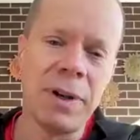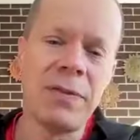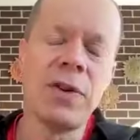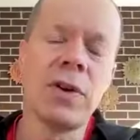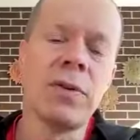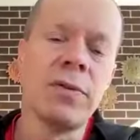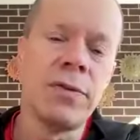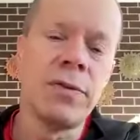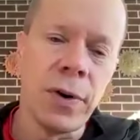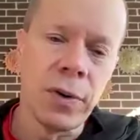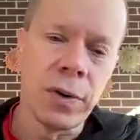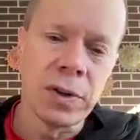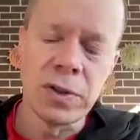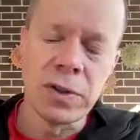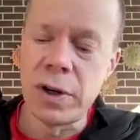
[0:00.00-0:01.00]
But if you can
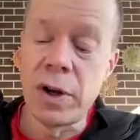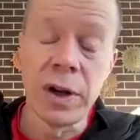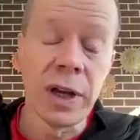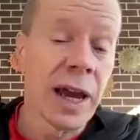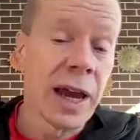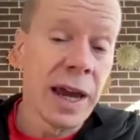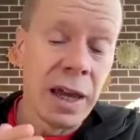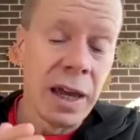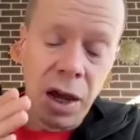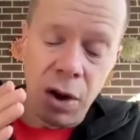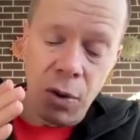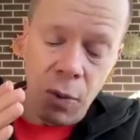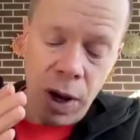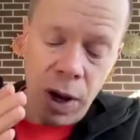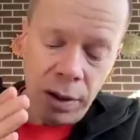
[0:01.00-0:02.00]
focus on, okay,
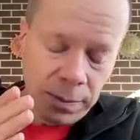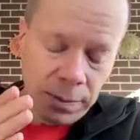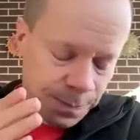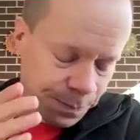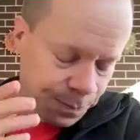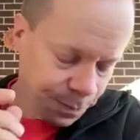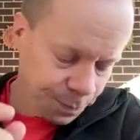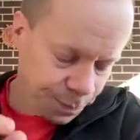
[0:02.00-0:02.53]
well,